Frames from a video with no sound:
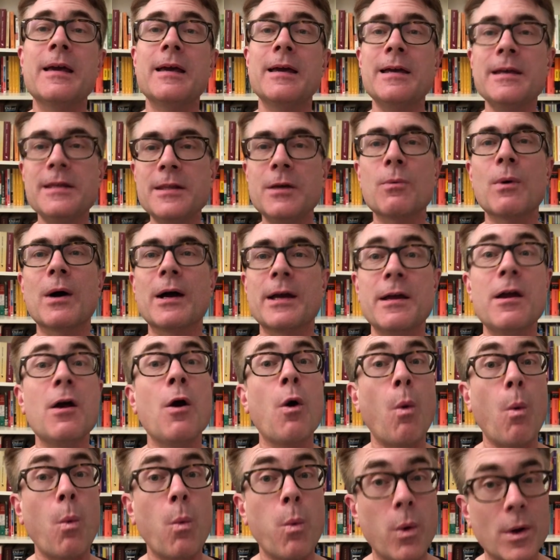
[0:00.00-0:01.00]
Either way,
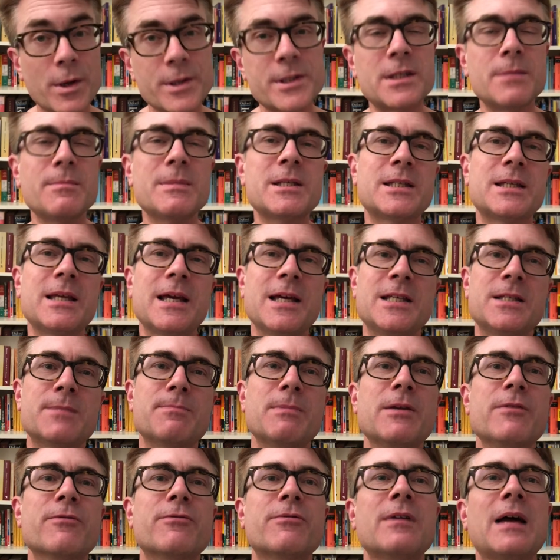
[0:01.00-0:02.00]
once the mistake's
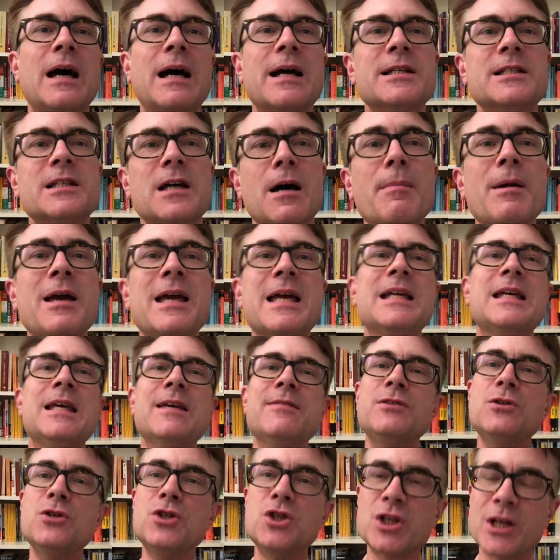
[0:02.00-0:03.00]
been flagged up, it
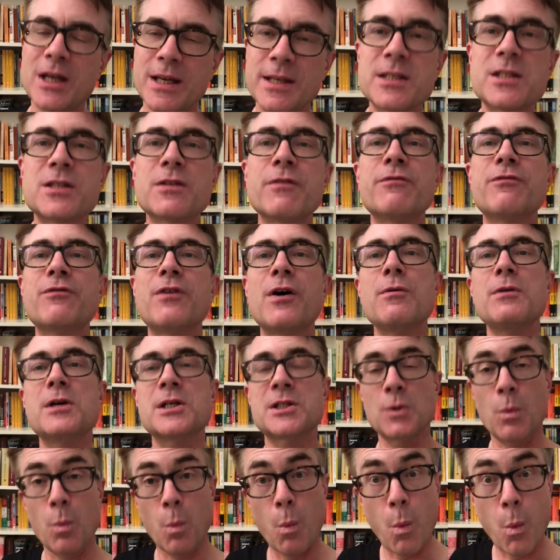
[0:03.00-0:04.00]
gives you a chance to
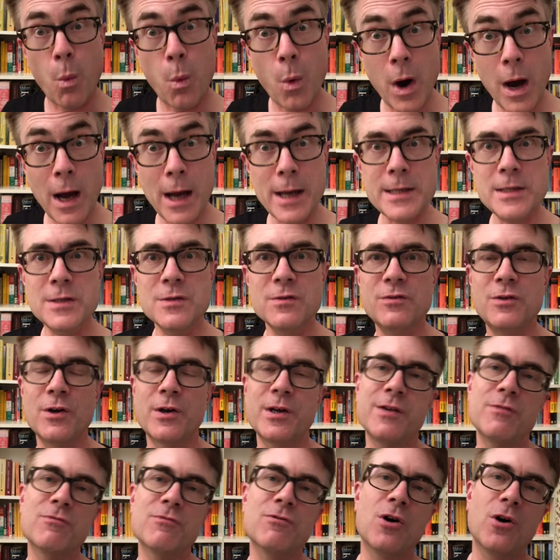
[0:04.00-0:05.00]
focus on why you've
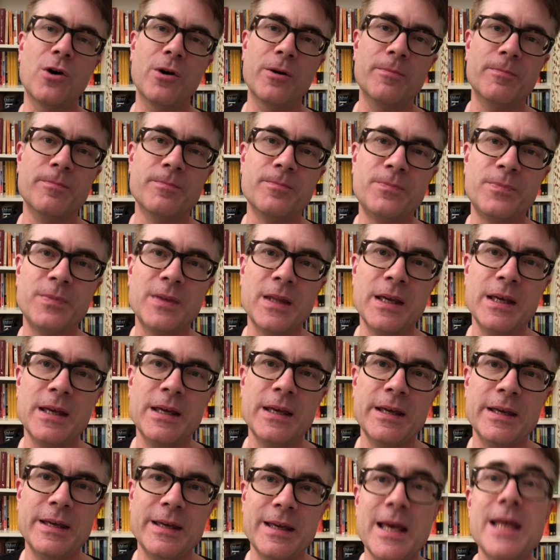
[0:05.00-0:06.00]
got it wrong.
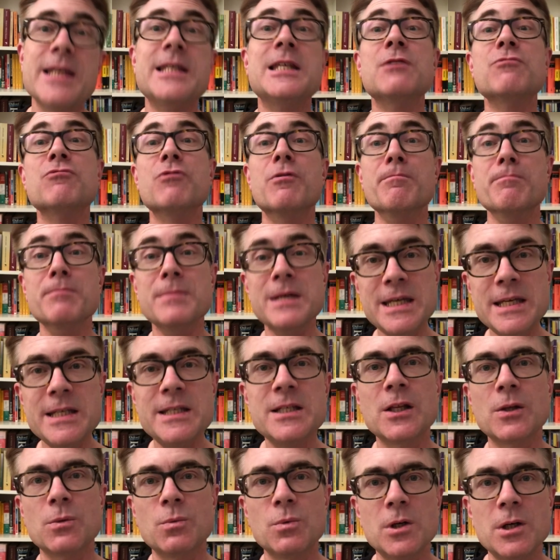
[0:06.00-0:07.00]
Is it
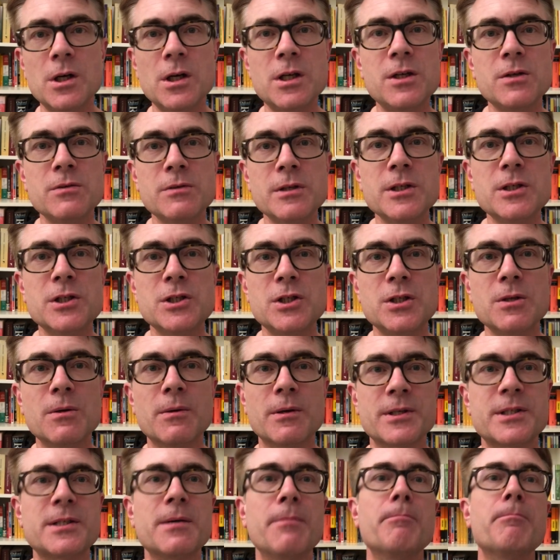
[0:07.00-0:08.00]
remedial work you need to do
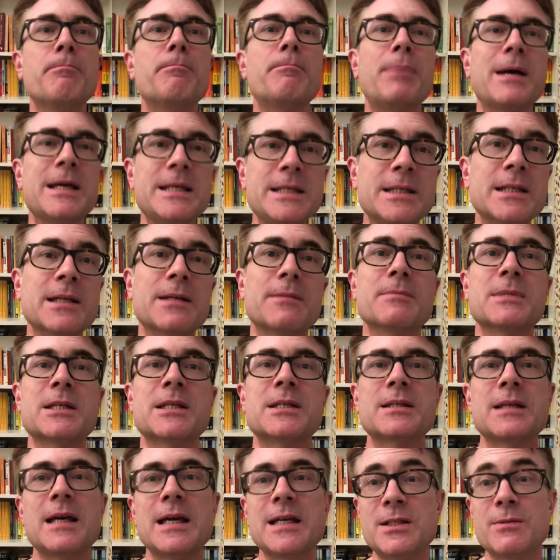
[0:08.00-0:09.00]
on some basic
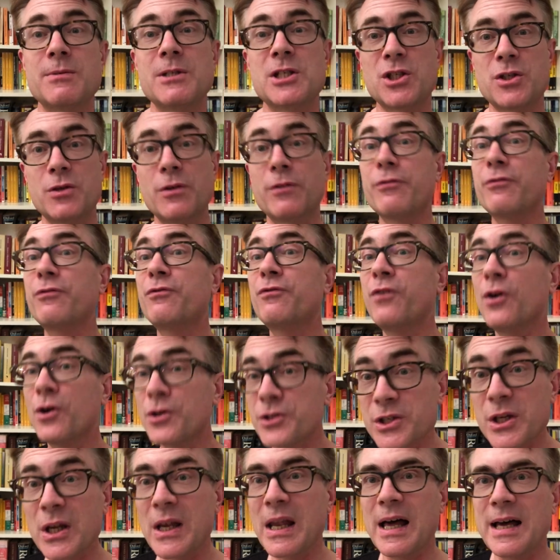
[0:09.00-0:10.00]
mistakes, which are sort of
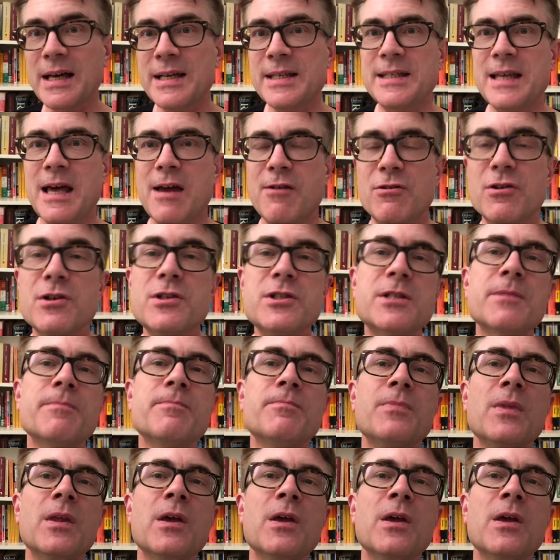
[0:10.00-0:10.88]
fossilised errors?